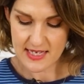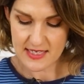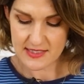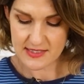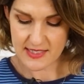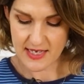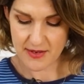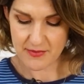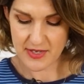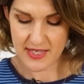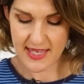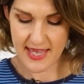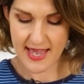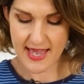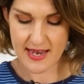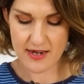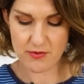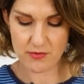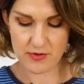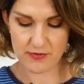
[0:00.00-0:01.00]
So
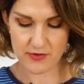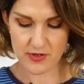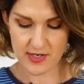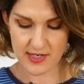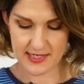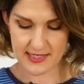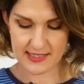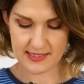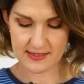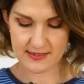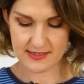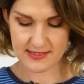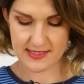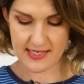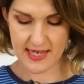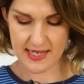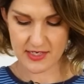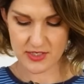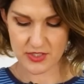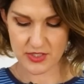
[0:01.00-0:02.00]
again, we've got a little
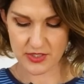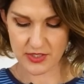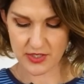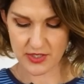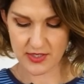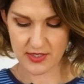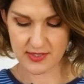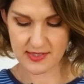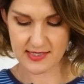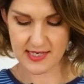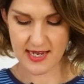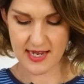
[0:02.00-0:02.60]
section cut